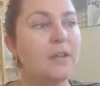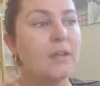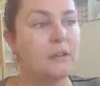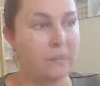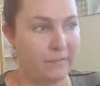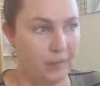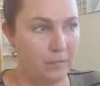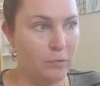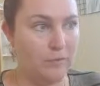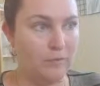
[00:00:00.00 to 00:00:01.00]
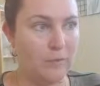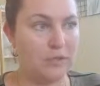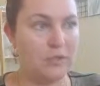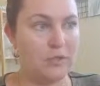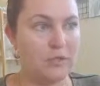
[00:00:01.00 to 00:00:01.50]
They will provide more
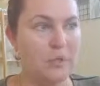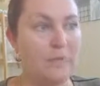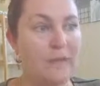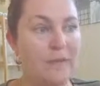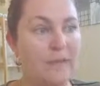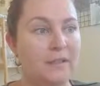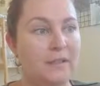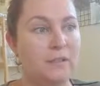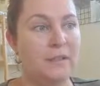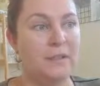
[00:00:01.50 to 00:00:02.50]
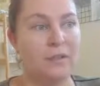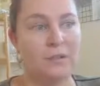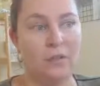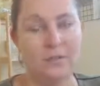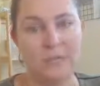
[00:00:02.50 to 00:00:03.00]
information soon about the eligibility
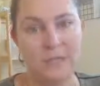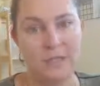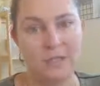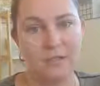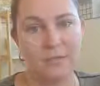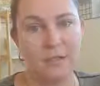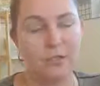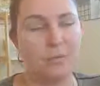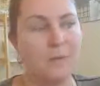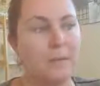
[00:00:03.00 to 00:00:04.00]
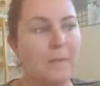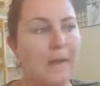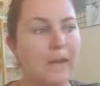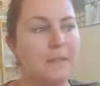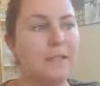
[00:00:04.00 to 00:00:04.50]
of those businesses for the JobKeeper
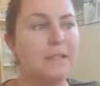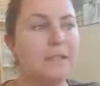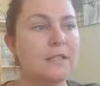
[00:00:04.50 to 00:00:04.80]
payments.